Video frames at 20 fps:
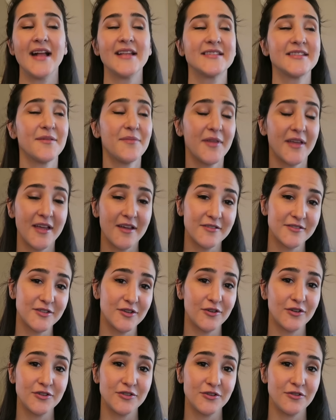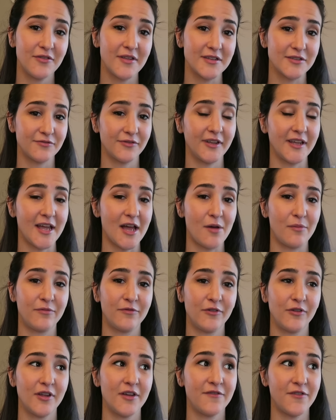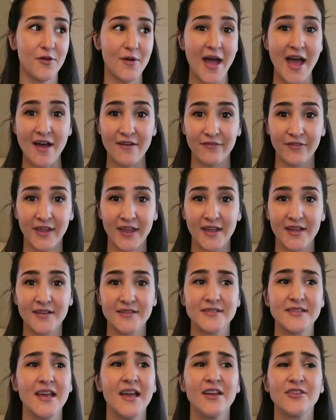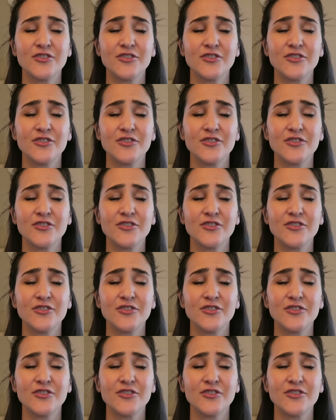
And something else you can do that's really helpful if you have kids,